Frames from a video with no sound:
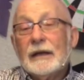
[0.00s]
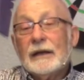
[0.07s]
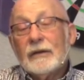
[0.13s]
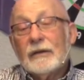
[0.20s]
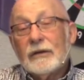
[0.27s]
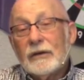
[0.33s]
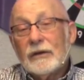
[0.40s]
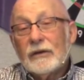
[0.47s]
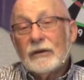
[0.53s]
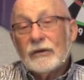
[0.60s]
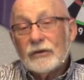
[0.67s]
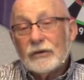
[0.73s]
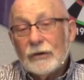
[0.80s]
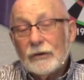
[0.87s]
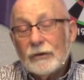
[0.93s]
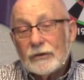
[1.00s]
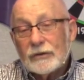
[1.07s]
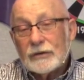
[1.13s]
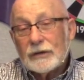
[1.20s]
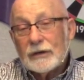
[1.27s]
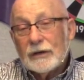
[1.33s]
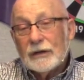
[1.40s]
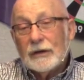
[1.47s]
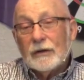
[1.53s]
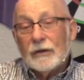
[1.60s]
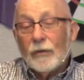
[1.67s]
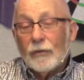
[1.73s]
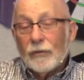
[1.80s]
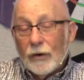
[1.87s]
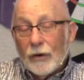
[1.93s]
The students
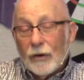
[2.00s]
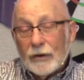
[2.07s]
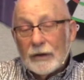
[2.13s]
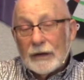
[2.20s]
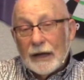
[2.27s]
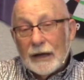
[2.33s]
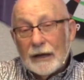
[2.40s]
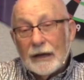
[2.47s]
overheard that,